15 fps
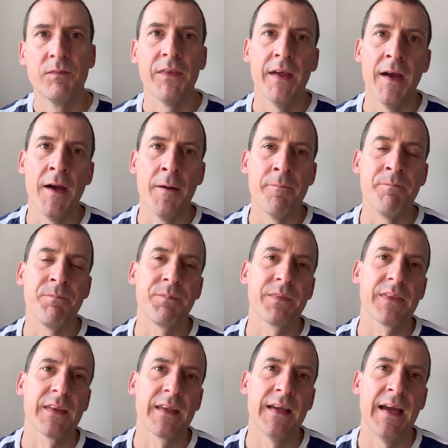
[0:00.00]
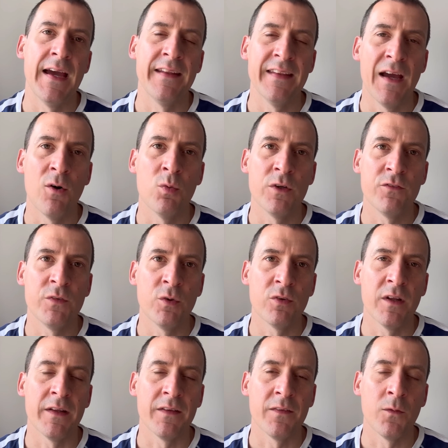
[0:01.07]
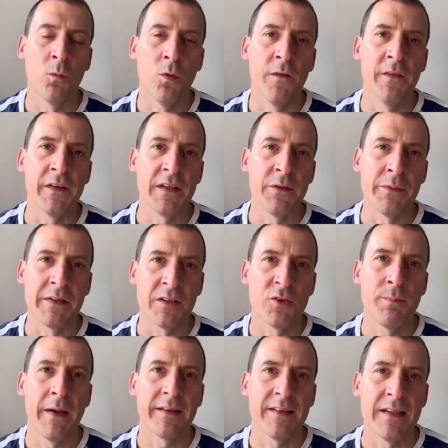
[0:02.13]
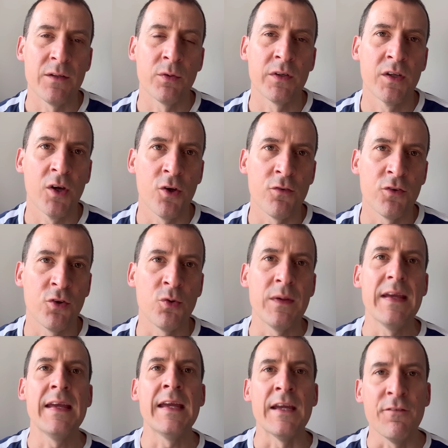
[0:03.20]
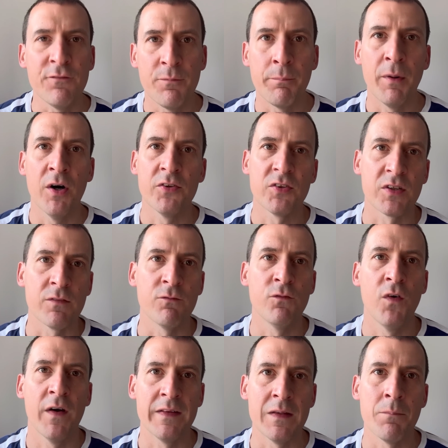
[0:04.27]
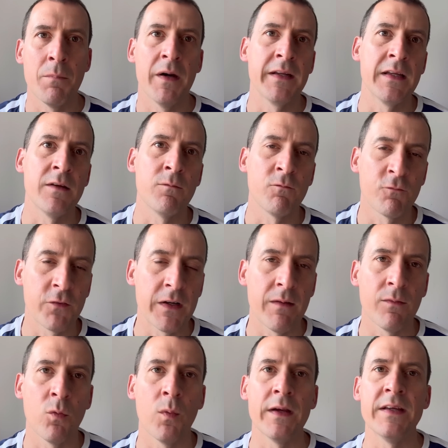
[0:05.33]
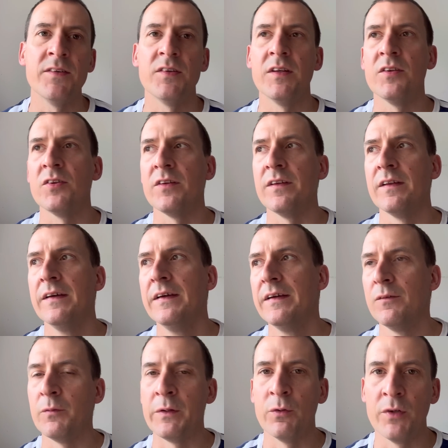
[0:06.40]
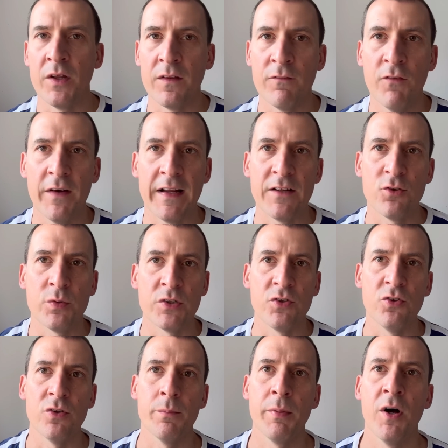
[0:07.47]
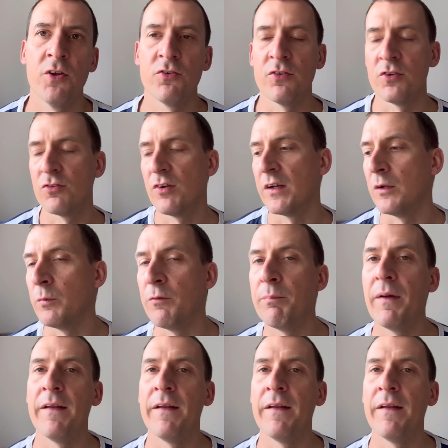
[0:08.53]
And that always feels like the one that you would expect he could go to if Barca can find the money and free up the wages. And we all know the financial issues that Barca are struggling with.